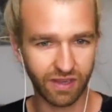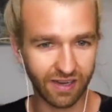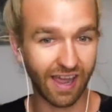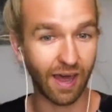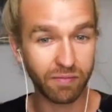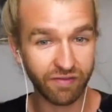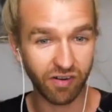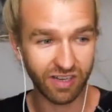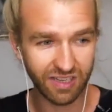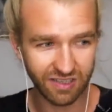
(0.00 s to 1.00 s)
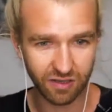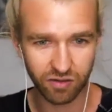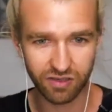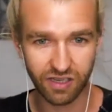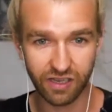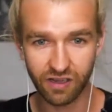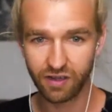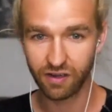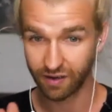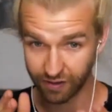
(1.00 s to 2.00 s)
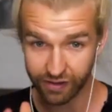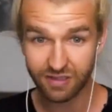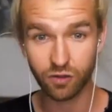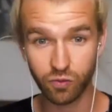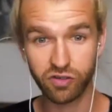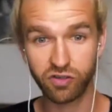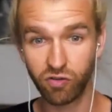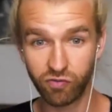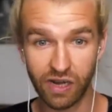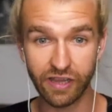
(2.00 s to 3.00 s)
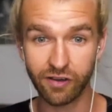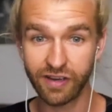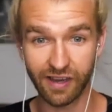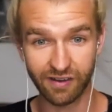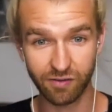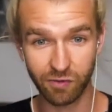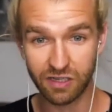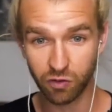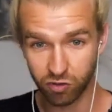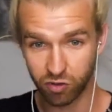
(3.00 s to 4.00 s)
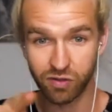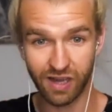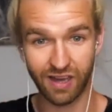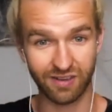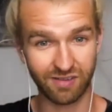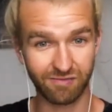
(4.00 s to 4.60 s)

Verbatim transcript: it can be very easy to see, this is what you're really good at when you do that,